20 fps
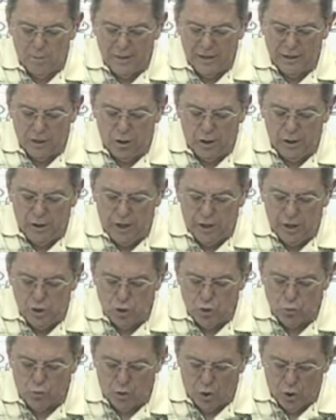
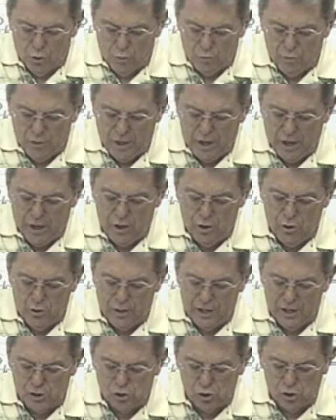MacLeish wrote the
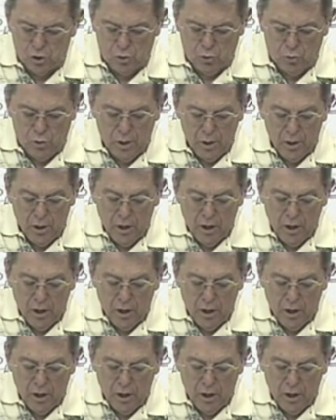UNESCO